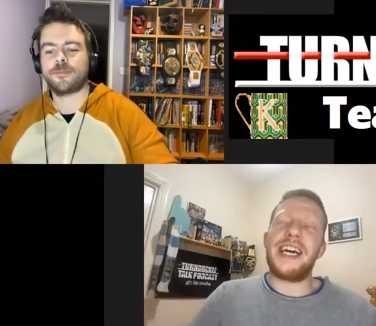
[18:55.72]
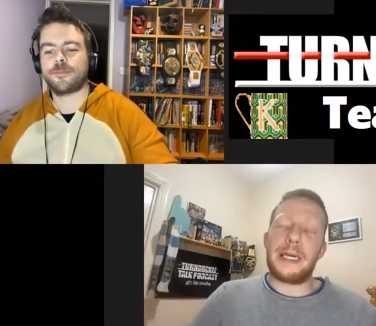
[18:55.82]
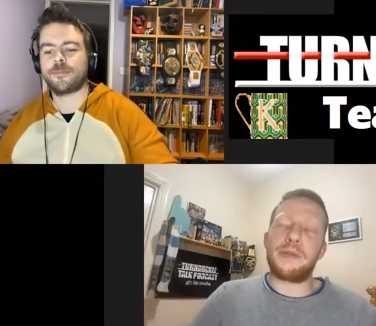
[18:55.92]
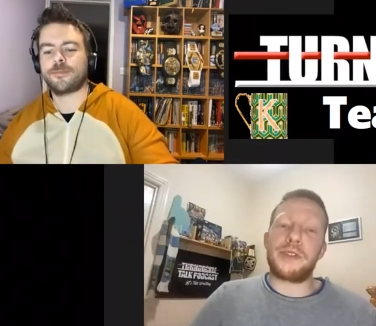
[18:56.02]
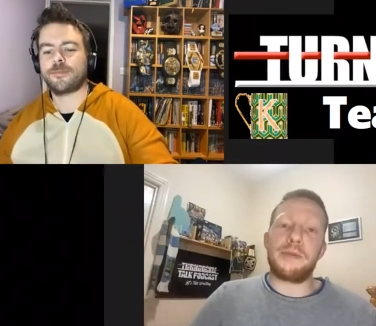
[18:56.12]

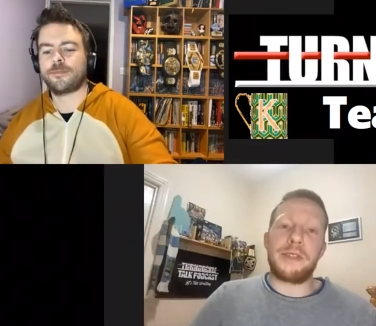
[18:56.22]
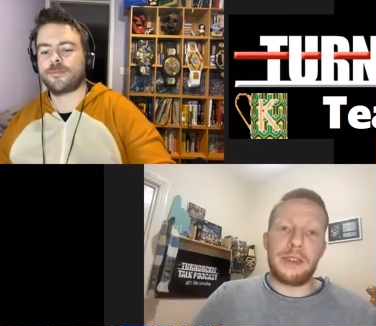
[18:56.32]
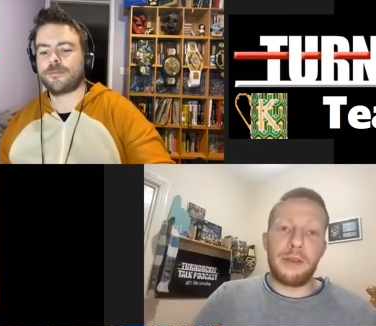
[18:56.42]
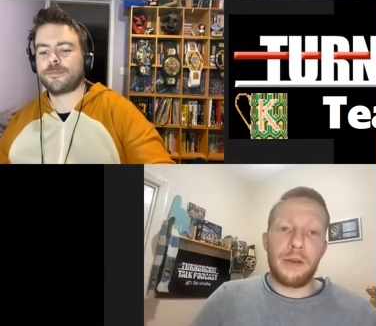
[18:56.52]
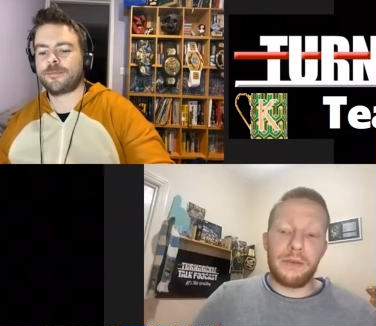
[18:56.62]

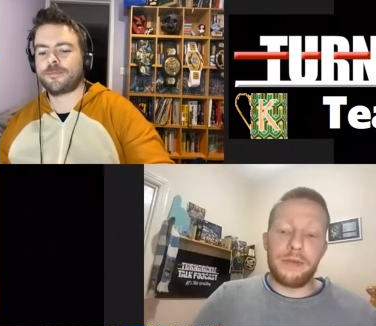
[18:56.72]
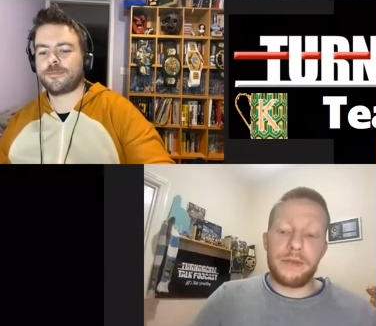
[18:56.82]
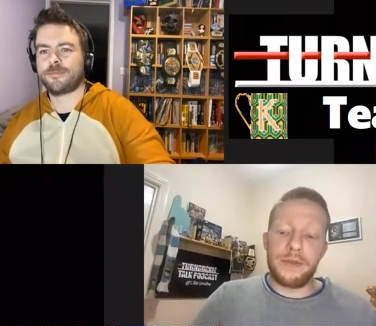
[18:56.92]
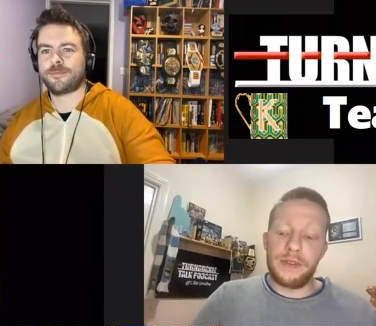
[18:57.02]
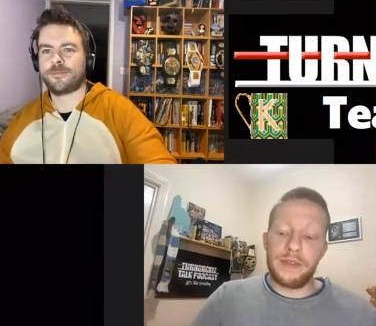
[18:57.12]
Speaker 1: absolutely love
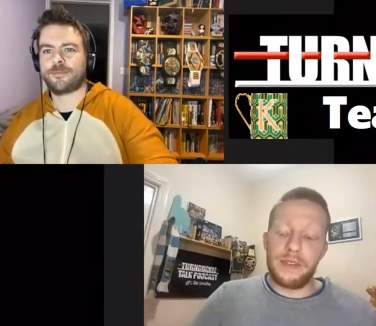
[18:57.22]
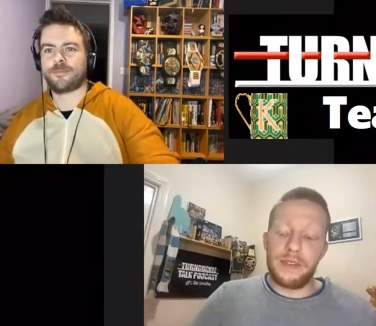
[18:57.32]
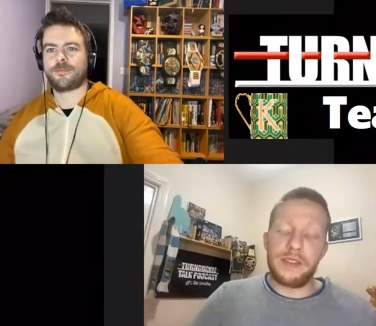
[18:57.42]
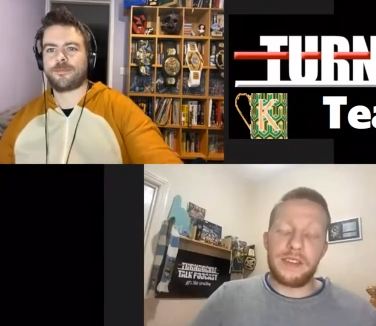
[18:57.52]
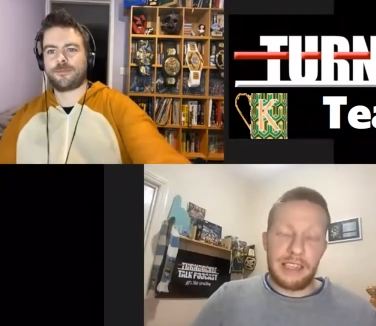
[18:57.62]

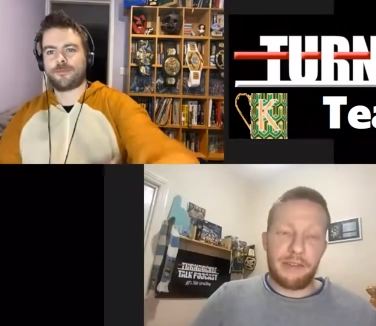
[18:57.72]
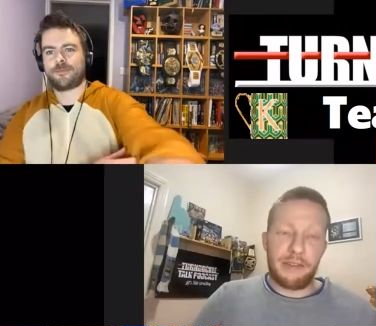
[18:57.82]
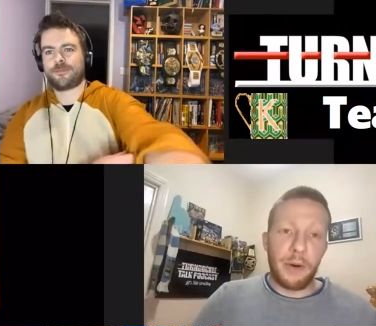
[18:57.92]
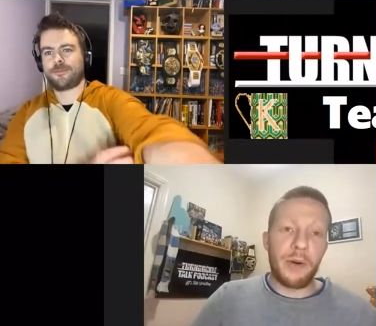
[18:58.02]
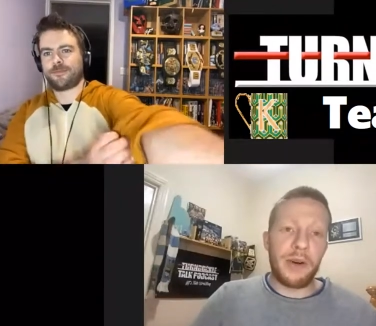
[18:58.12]

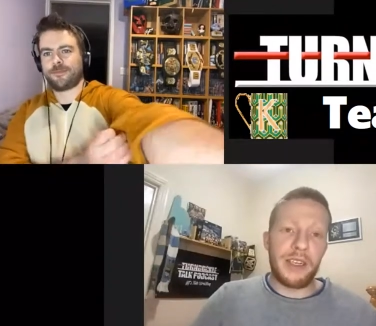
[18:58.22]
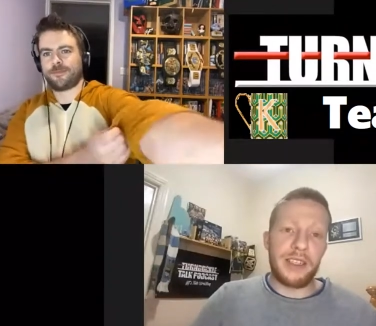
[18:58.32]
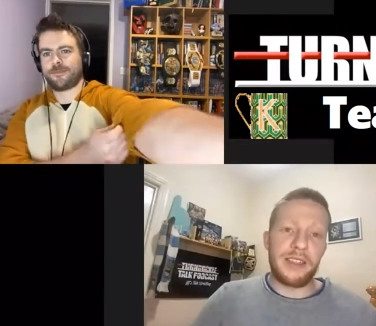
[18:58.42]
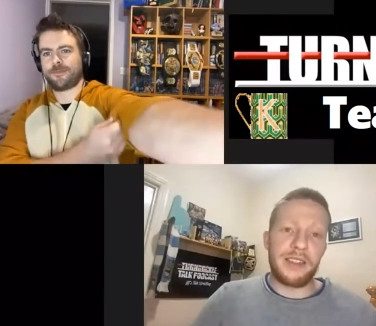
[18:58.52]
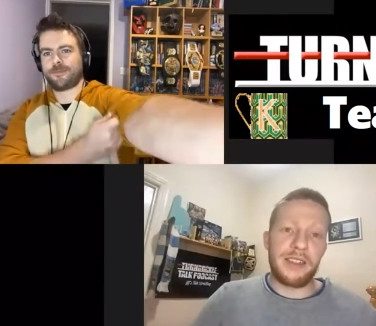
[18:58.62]
Stephen
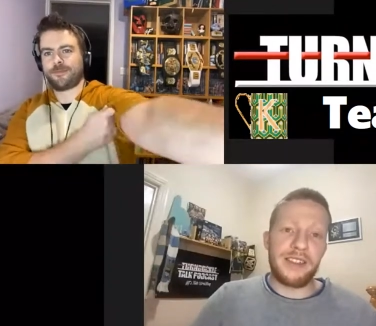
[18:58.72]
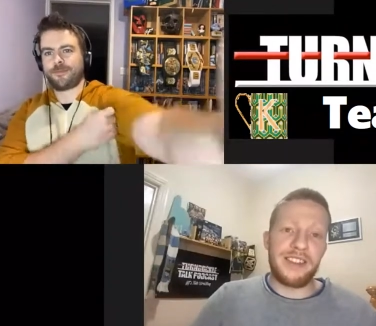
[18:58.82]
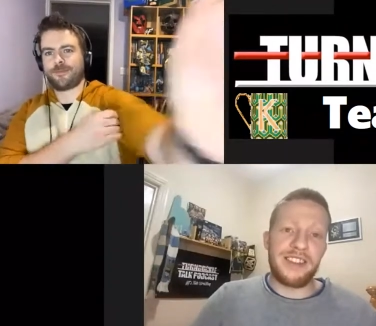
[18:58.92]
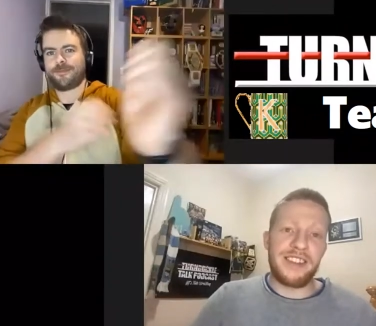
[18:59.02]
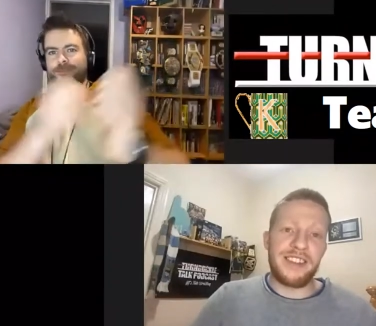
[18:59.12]
Mulhern.
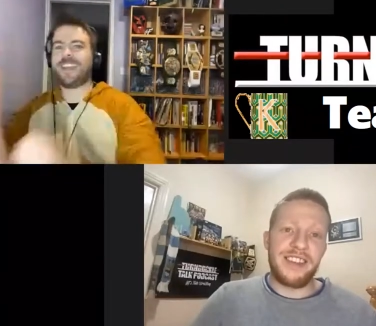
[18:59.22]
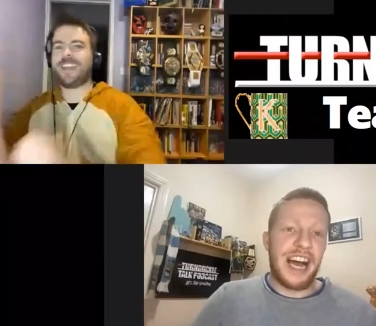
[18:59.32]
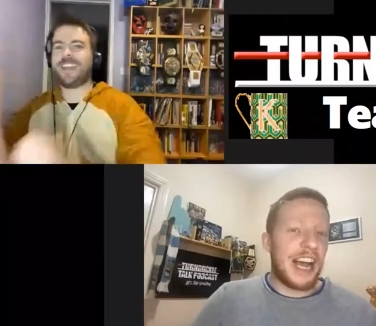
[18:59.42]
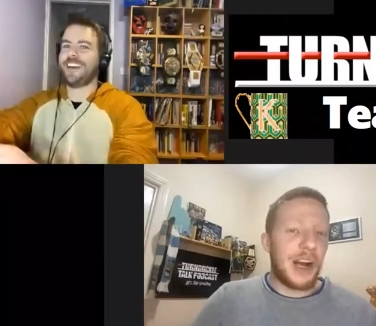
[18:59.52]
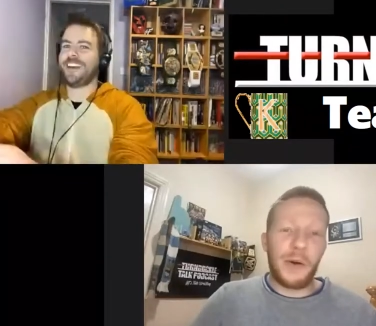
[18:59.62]

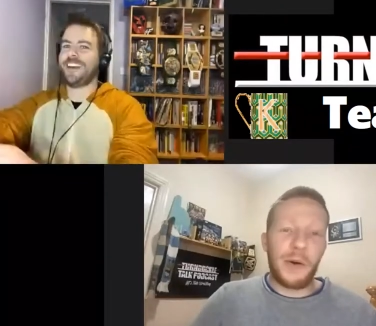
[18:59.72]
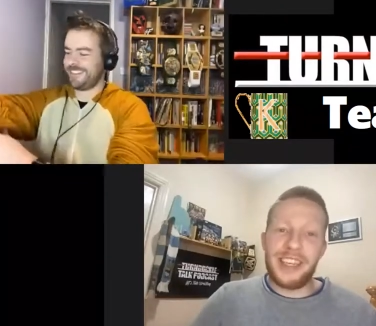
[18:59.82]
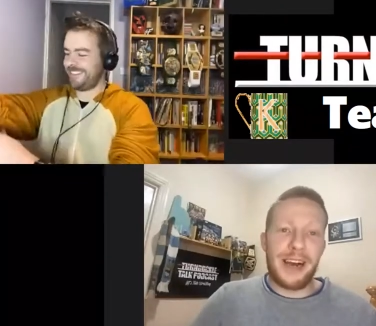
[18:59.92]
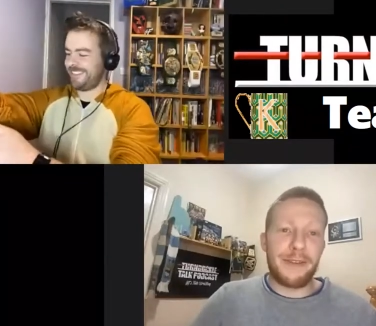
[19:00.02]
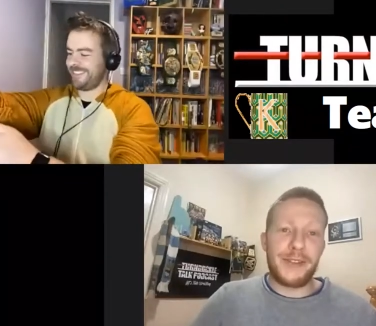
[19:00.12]
Yeah. I always
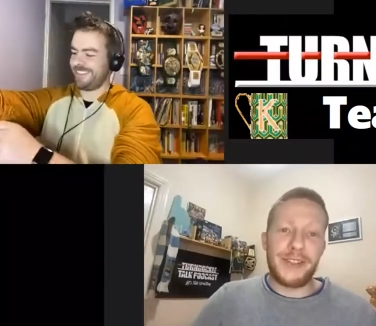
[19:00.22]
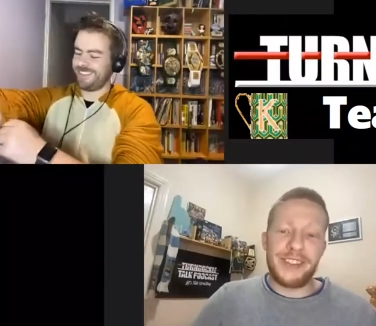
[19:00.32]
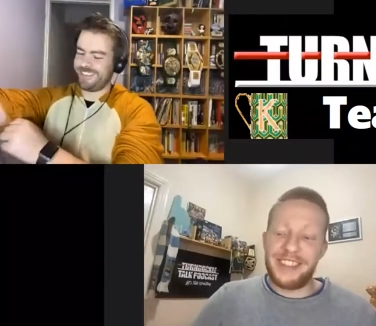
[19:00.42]
have done.